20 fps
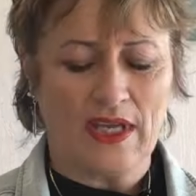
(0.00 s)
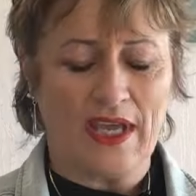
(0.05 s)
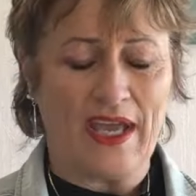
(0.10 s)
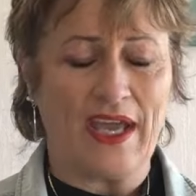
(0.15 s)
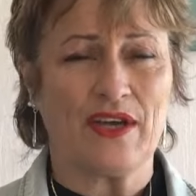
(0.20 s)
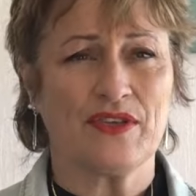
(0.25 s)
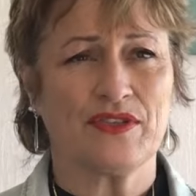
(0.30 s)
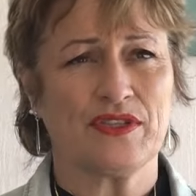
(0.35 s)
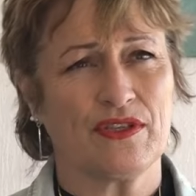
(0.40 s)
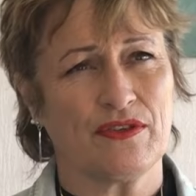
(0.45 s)

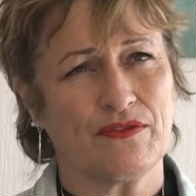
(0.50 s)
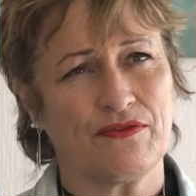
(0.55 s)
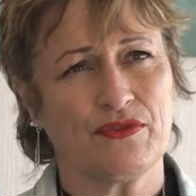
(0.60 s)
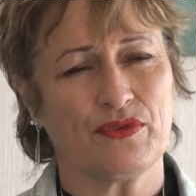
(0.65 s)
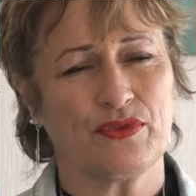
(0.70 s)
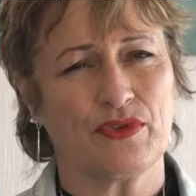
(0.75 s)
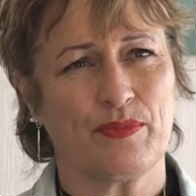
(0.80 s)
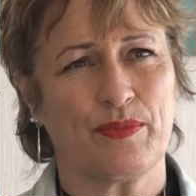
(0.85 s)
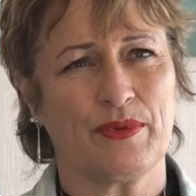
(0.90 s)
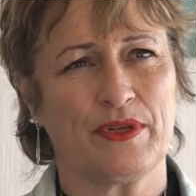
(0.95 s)
Housing
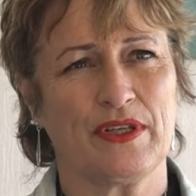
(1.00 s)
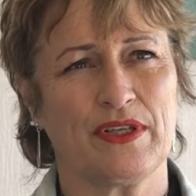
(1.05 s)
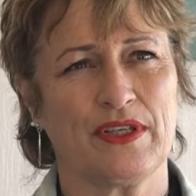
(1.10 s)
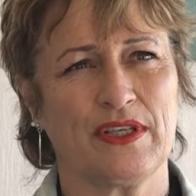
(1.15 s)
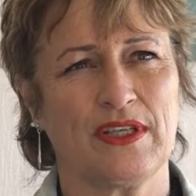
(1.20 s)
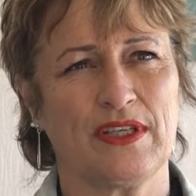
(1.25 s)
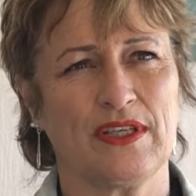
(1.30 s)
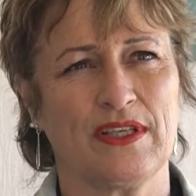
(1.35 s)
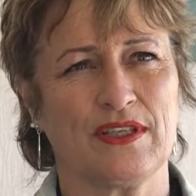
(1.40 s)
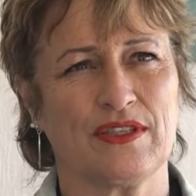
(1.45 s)

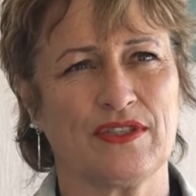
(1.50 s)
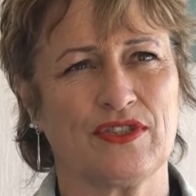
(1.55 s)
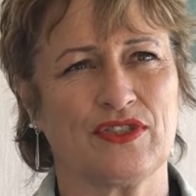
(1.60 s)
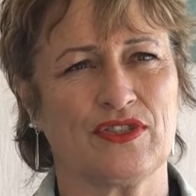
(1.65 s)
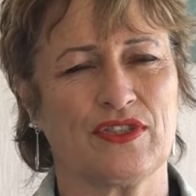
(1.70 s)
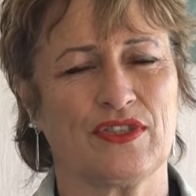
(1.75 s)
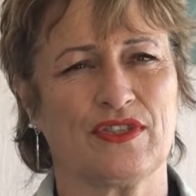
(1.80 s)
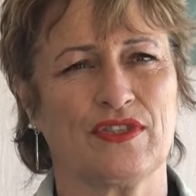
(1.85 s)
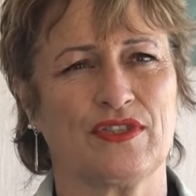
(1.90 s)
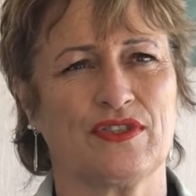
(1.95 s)
affordability is
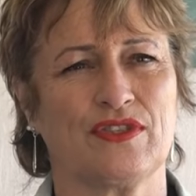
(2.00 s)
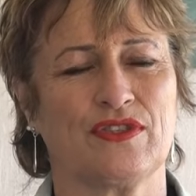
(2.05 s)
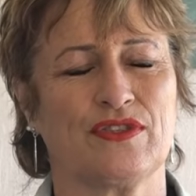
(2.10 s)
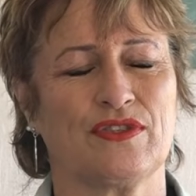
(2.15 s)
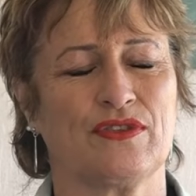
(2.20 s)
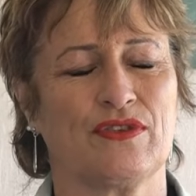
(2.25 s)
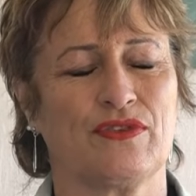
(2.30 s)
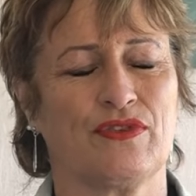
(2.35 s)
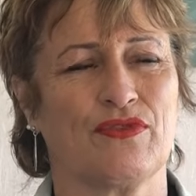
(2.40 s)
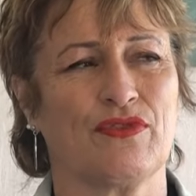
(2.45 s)

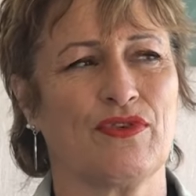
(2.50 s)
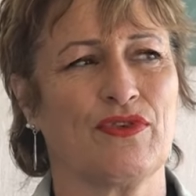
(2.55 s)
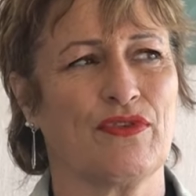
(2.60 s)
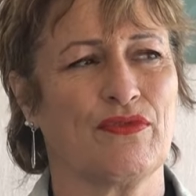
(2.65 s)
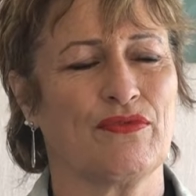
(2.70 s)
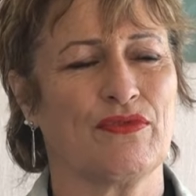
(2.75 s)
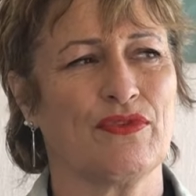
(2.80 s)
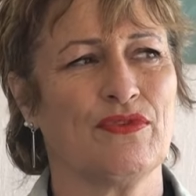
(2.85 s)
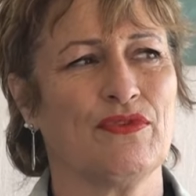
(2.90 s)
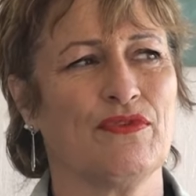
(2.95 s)
just through
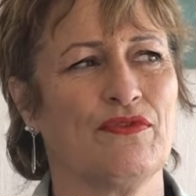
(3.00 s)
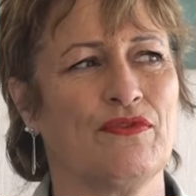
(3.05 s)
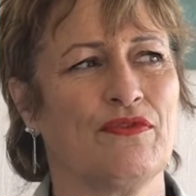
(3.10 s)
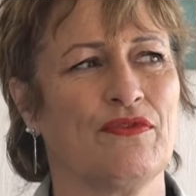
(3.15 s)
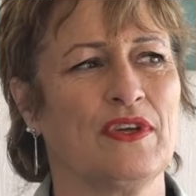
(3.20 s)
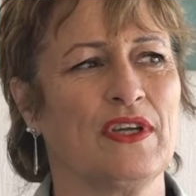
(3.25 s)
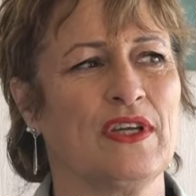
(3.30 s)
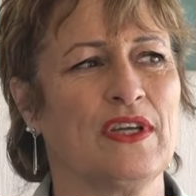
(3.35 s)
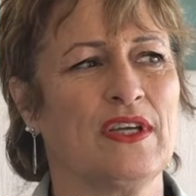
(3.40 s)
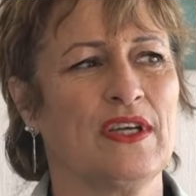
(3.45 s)
the roof.